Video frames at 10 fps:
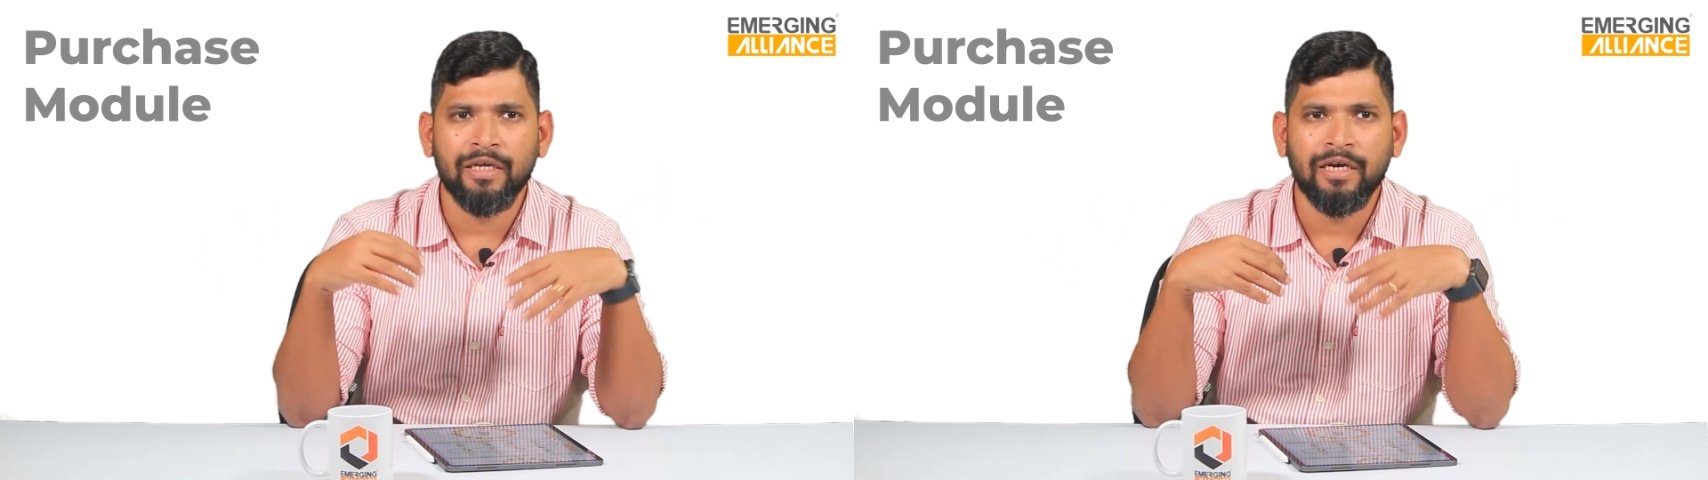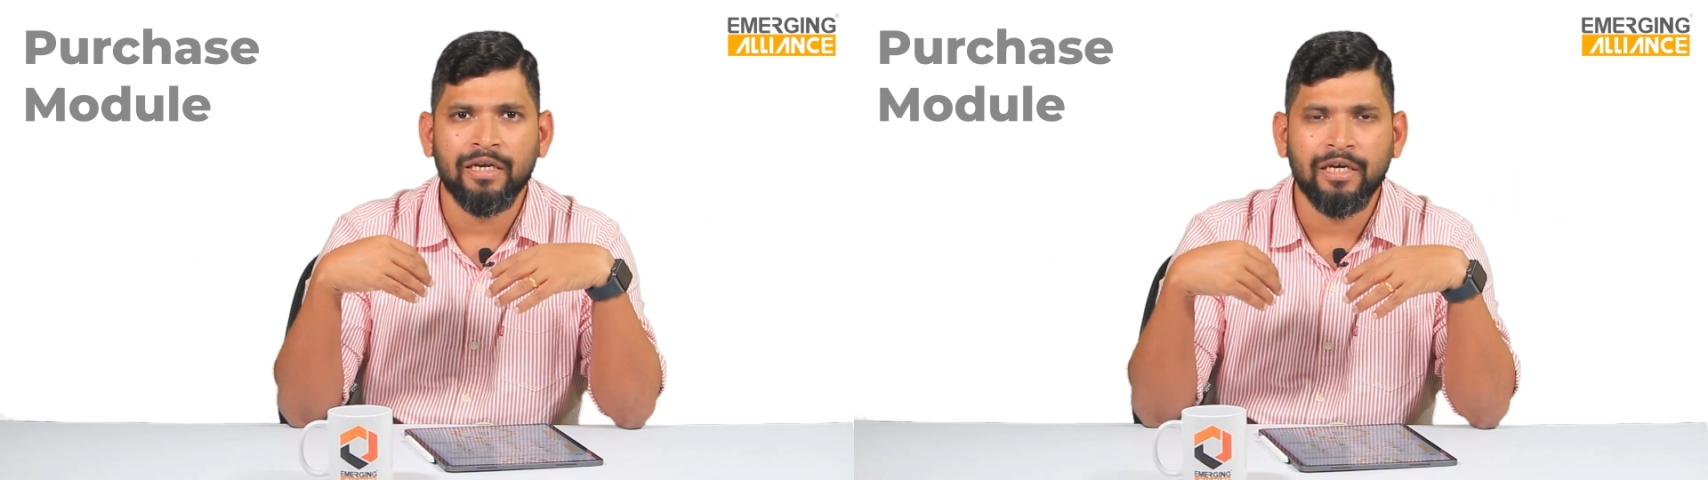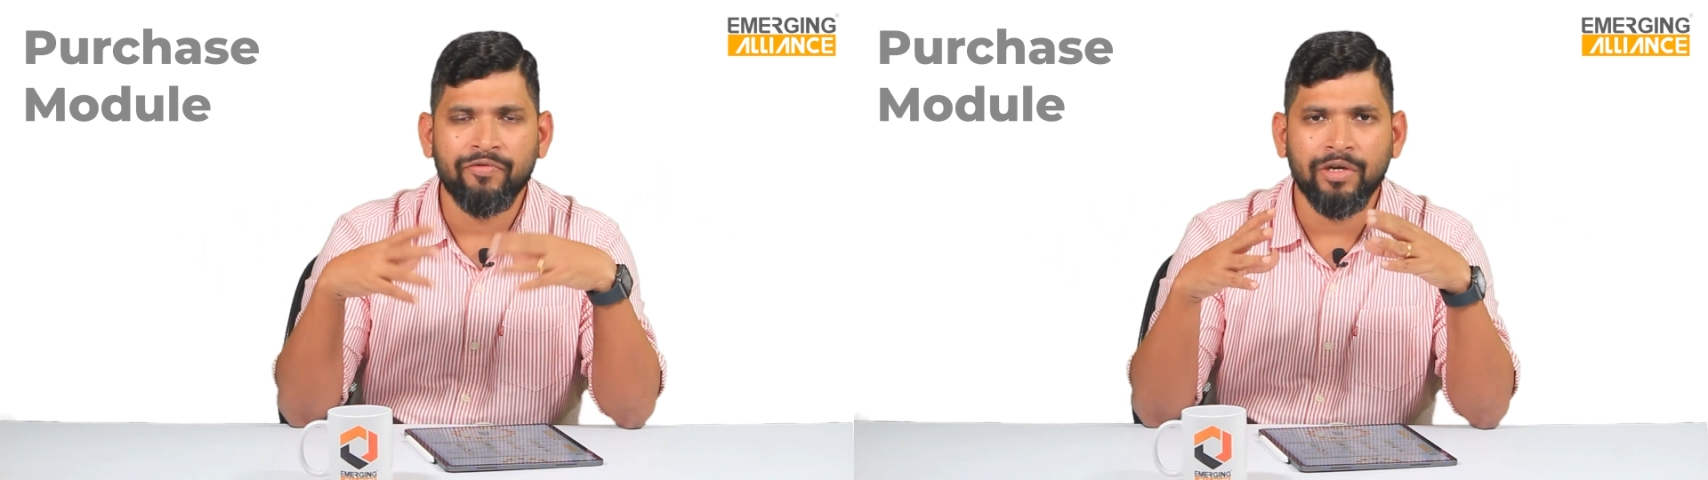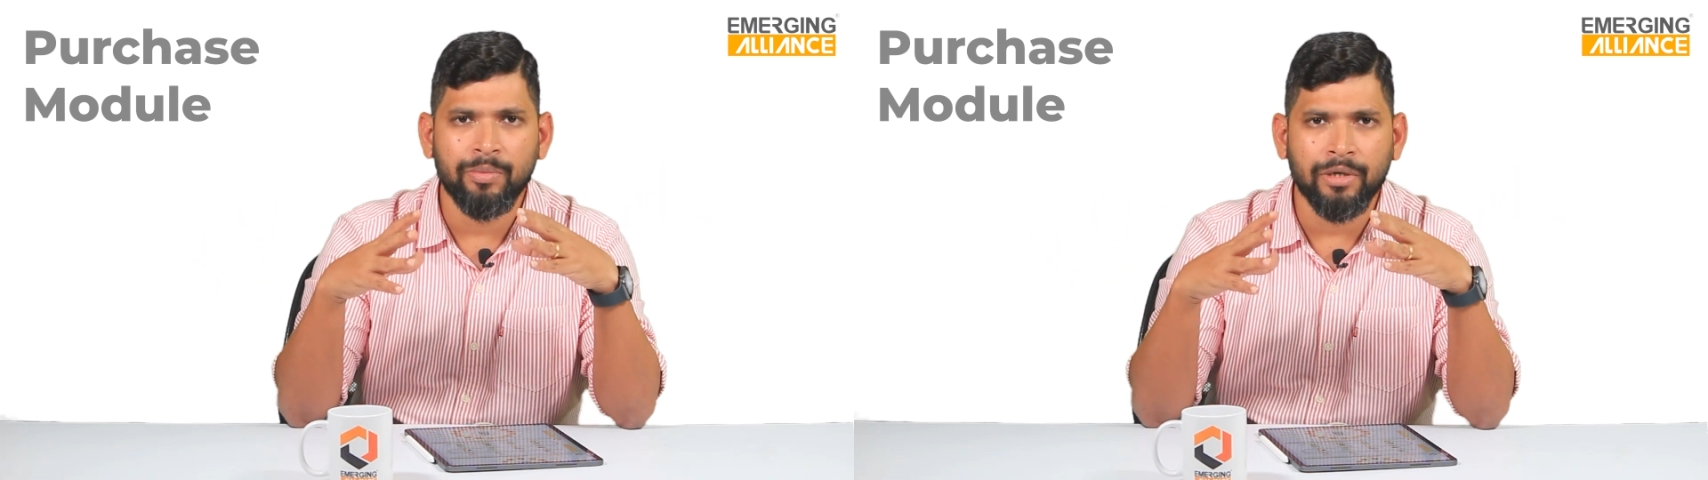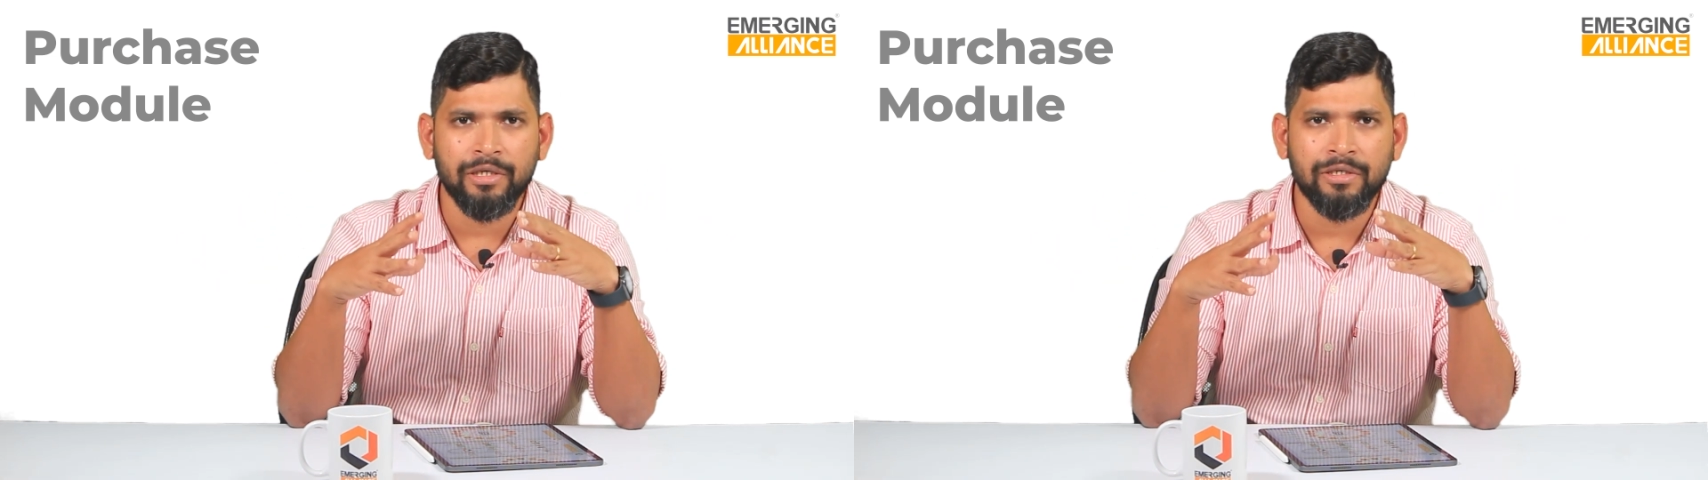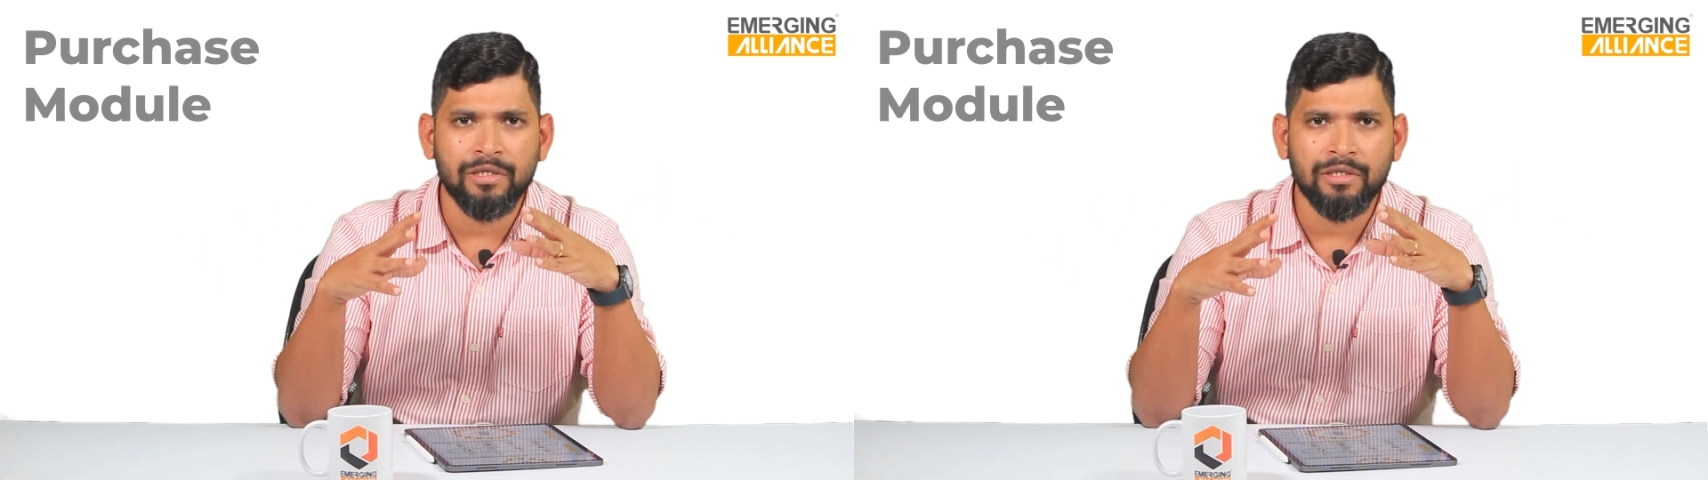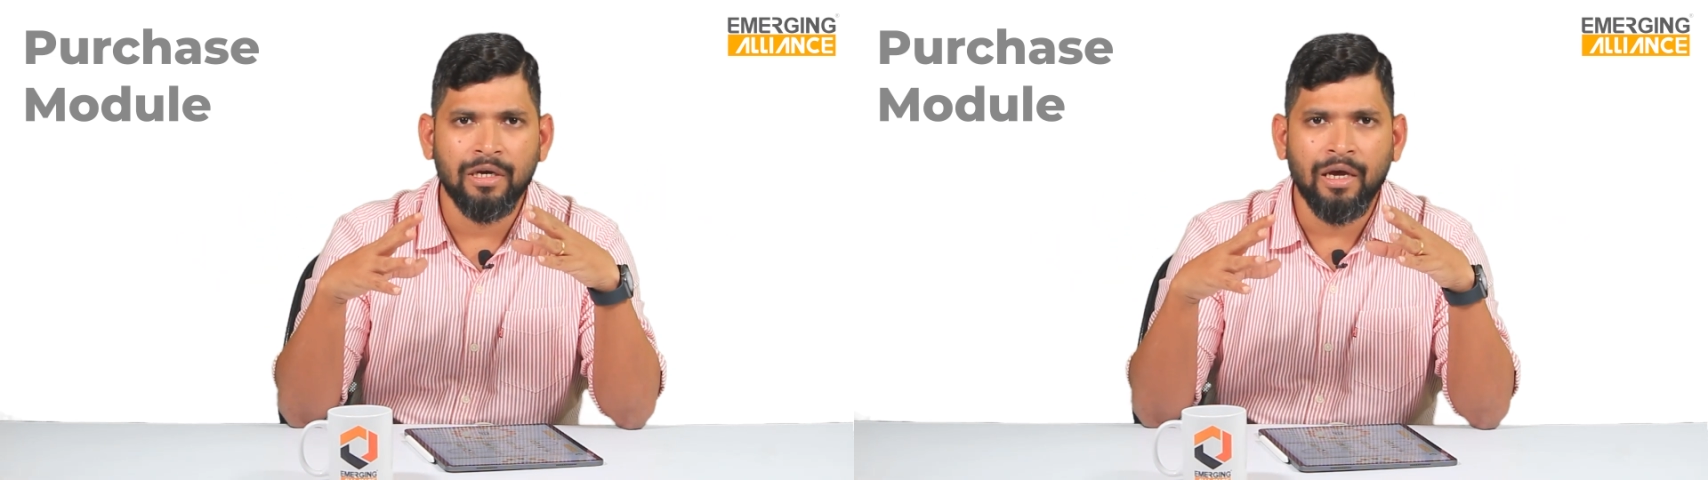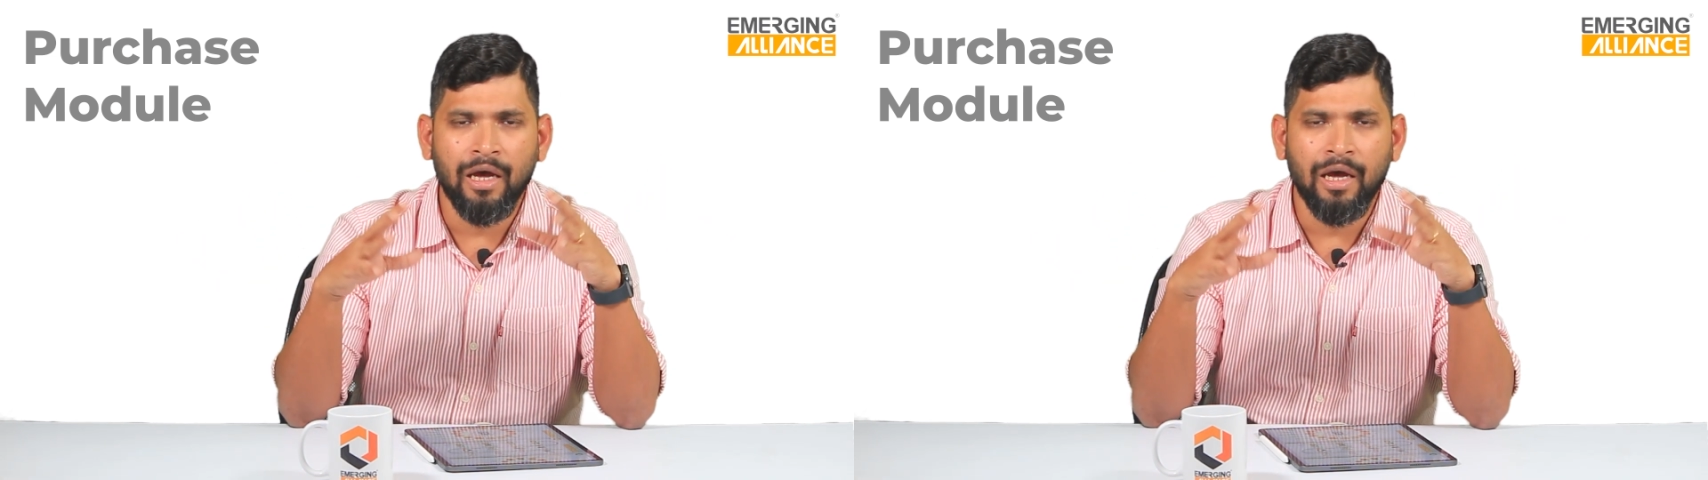they can give their prices,